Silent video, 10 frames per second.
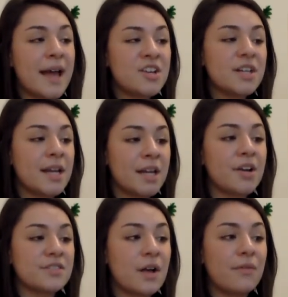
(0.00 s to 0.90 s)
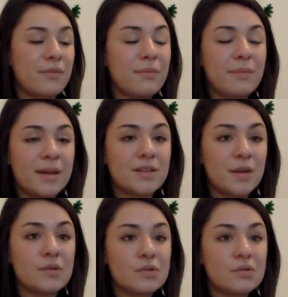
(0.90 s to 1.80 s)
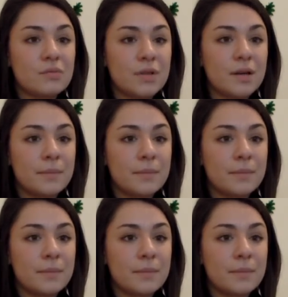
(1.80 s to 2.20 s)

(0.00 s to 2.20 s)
educating yourself is huge. So.